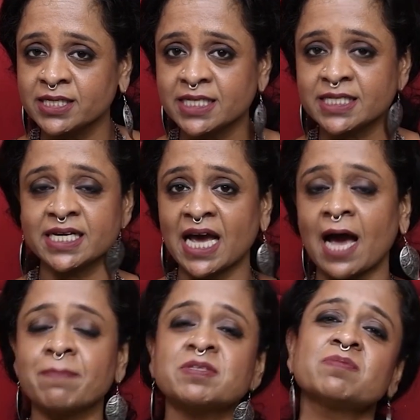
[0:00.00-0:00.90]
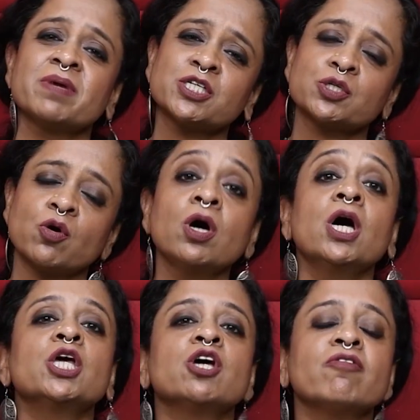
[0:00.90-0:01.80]
dating apps is make sure
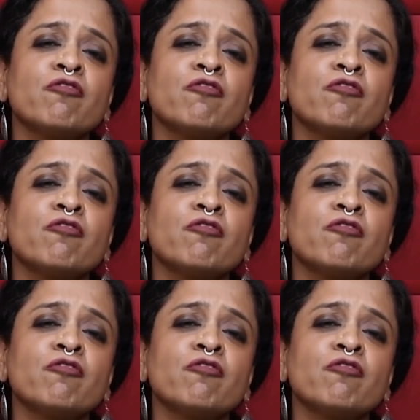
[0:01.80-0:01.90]
you have a